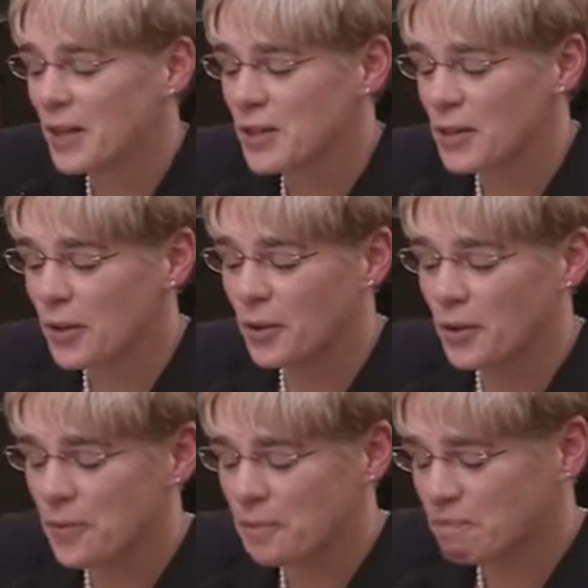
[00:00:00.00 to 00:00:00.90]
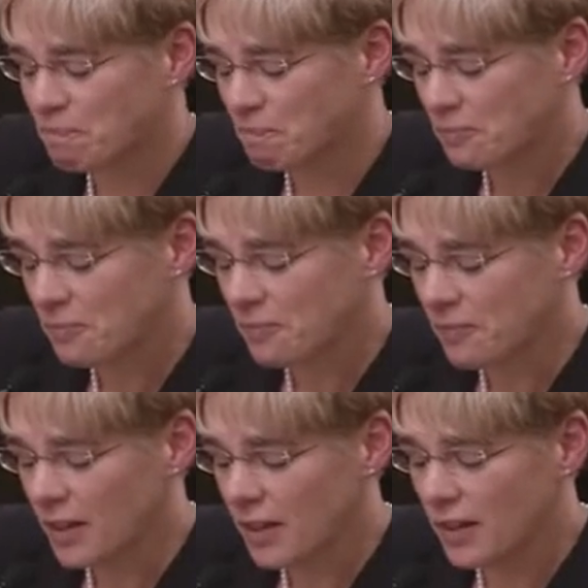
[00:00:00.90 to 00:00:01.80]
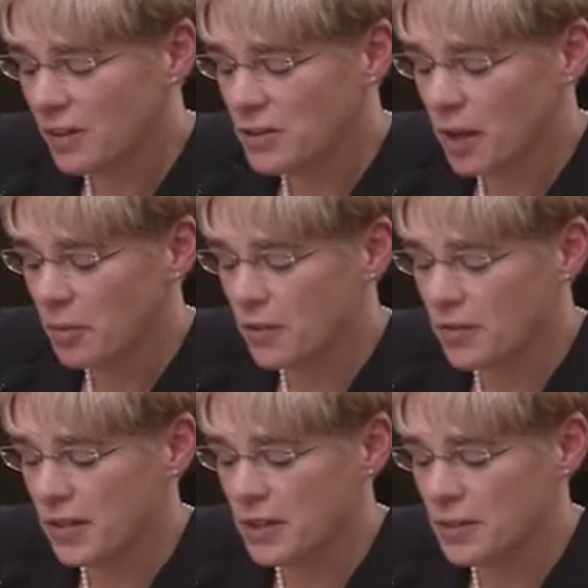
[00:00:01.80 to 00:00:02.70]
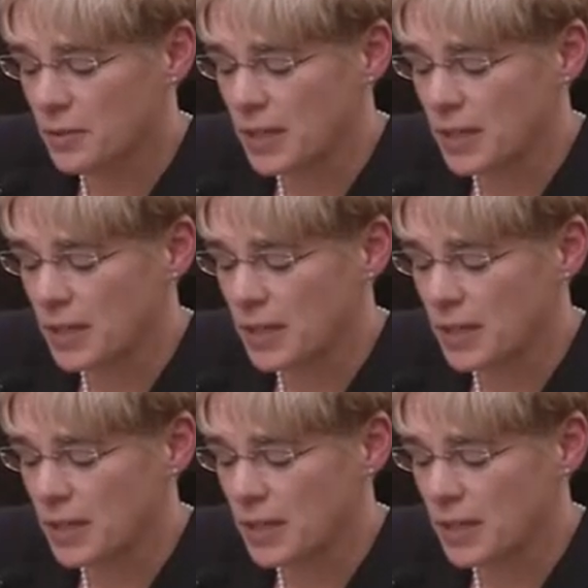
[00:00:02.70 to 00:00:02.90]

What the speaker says: So there's a couple of things.